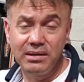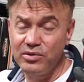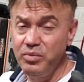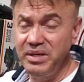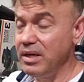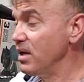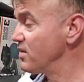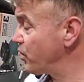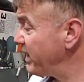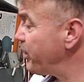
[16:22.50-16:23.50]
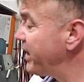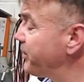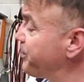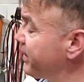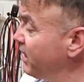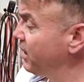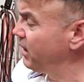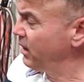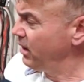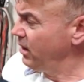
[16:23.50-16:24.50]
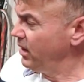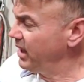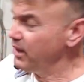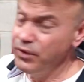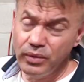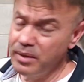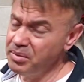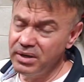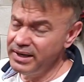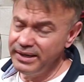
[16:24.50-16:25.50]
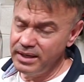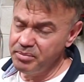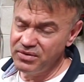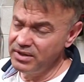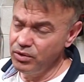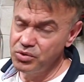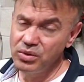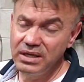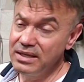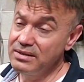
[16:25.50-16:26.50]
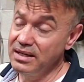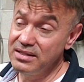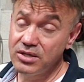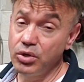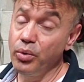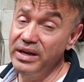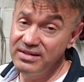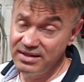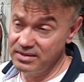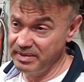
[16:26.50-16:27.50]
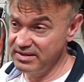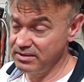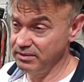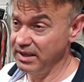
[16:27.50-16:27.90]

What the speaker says: so many. So anyway, if you want to put a 98%, usually it's crazy expensive.